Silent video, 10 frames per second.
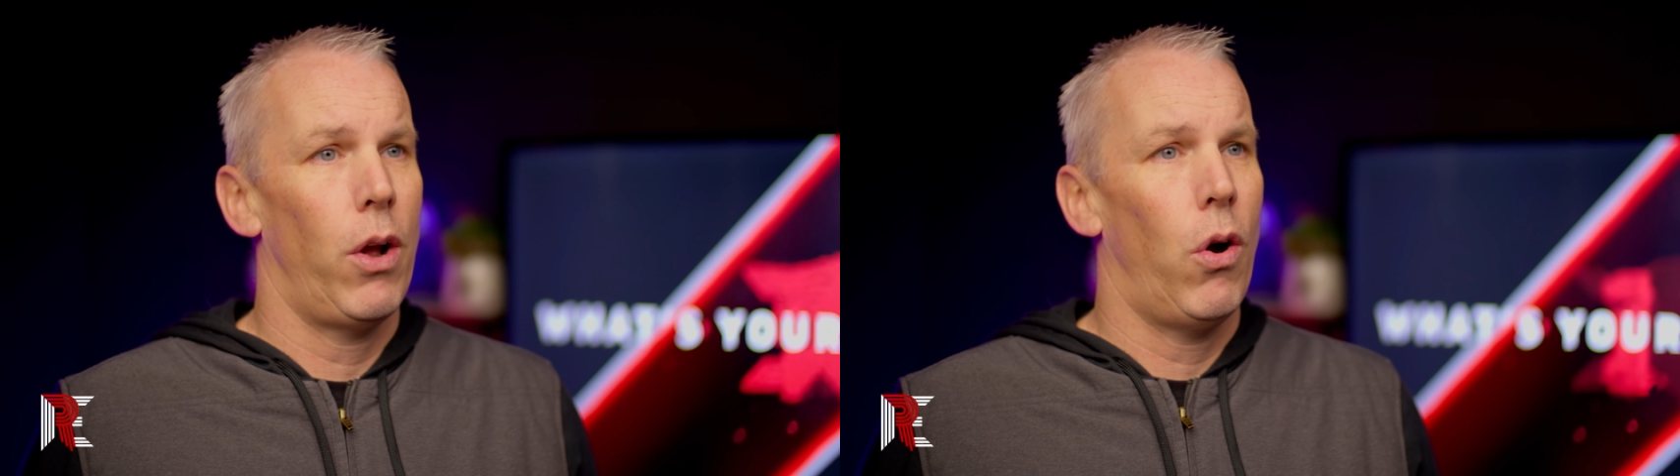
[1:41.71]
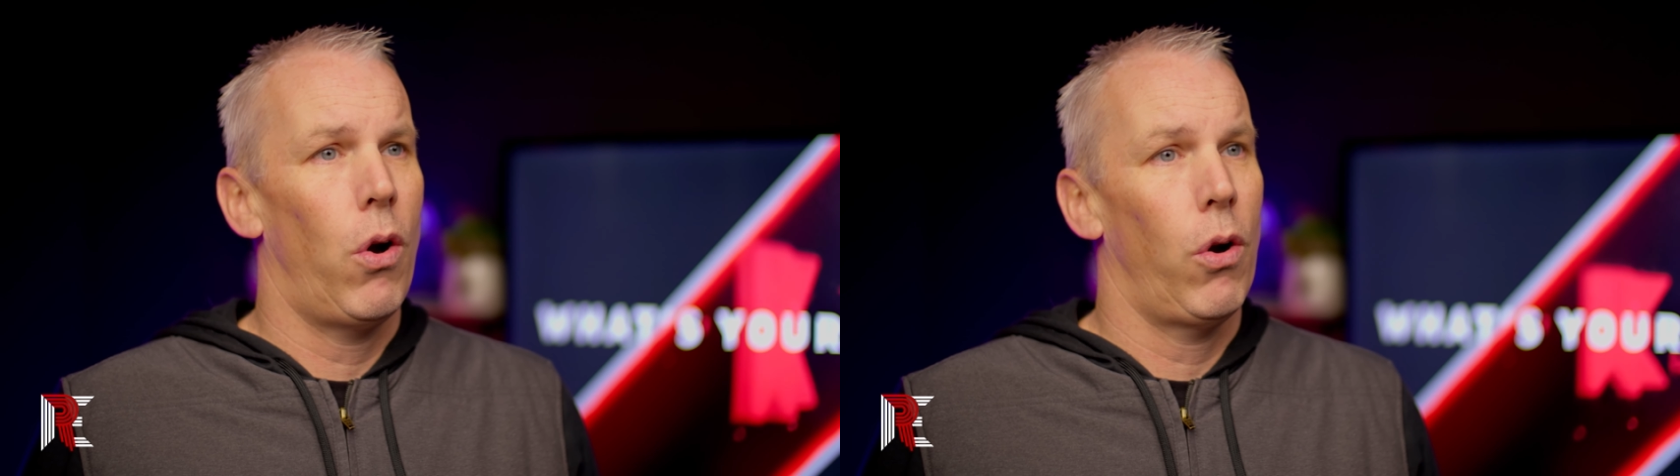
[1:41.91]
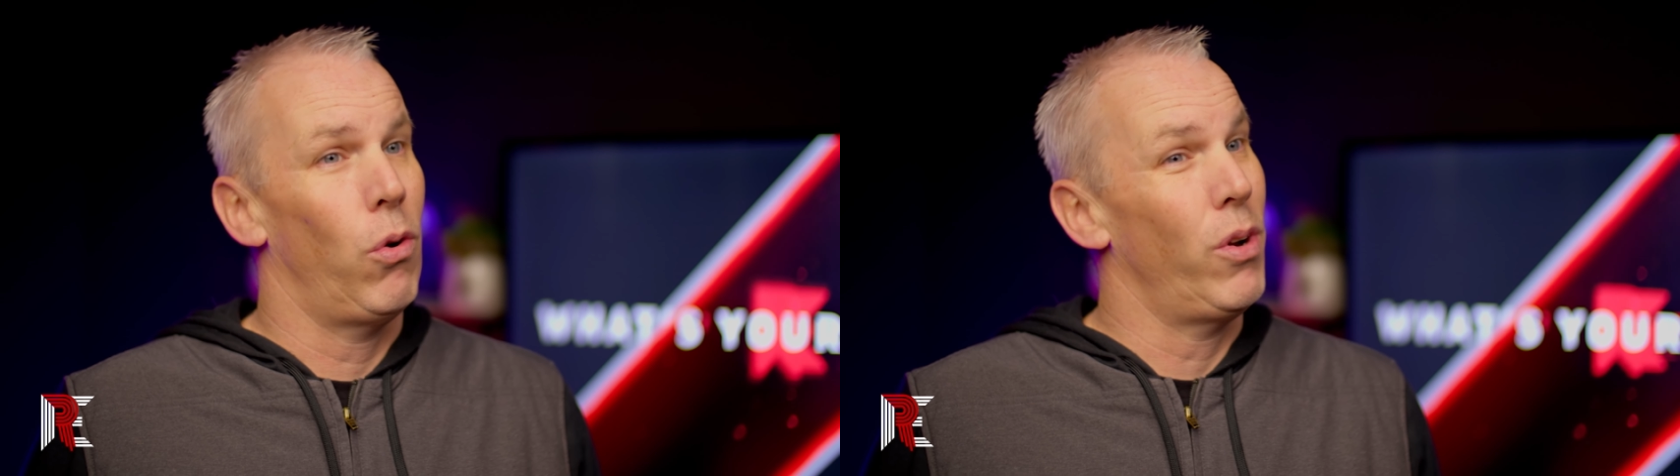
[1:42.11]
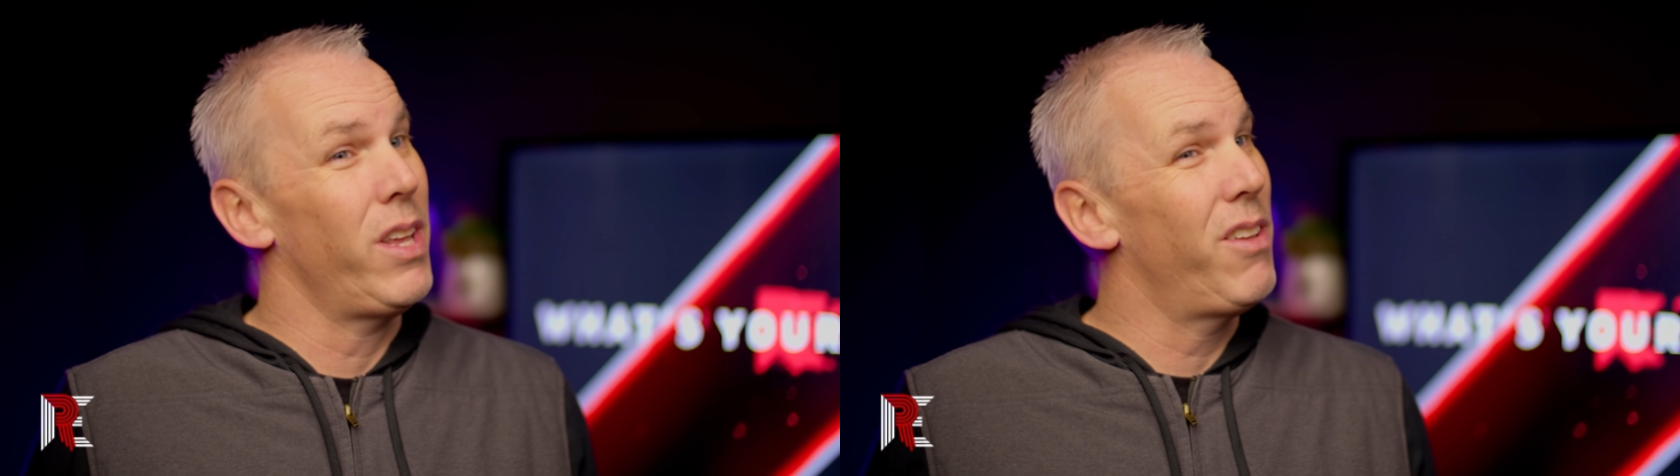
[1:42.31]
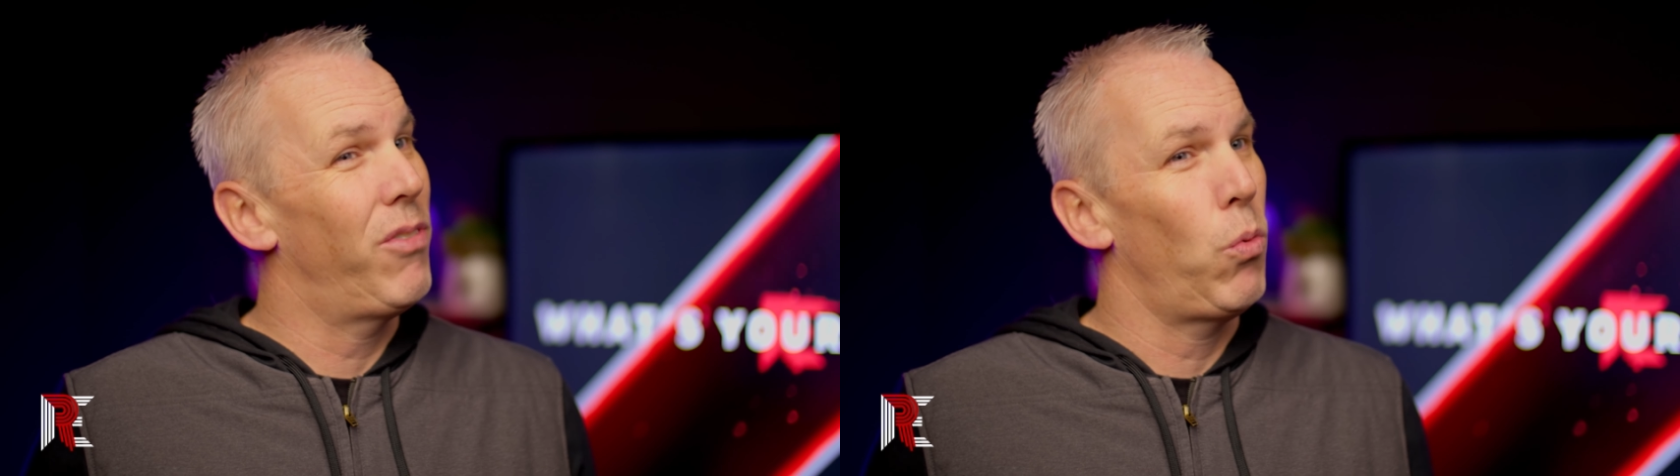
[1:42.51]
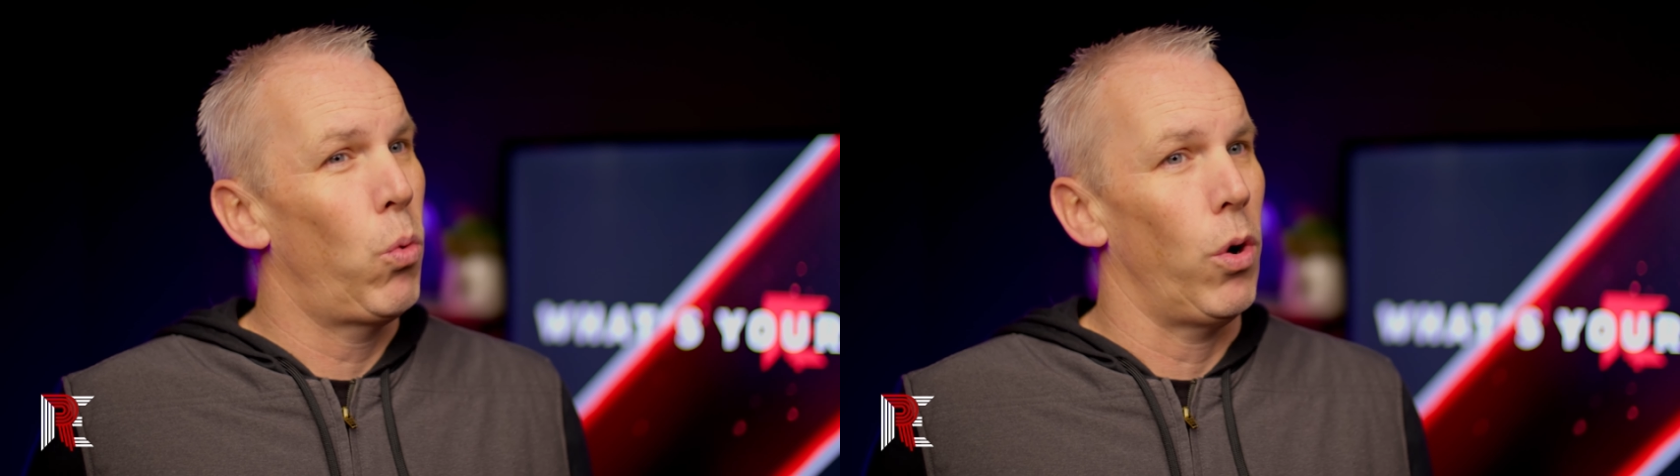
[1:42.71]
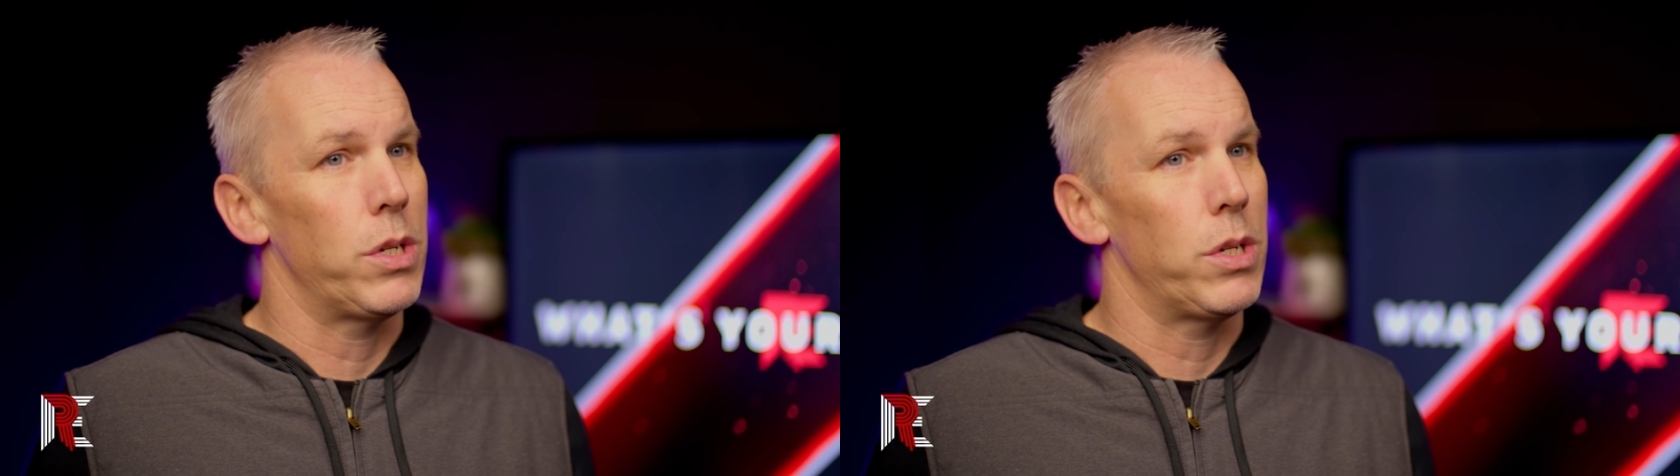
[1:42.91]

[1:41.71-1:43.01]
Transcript: are or even worse.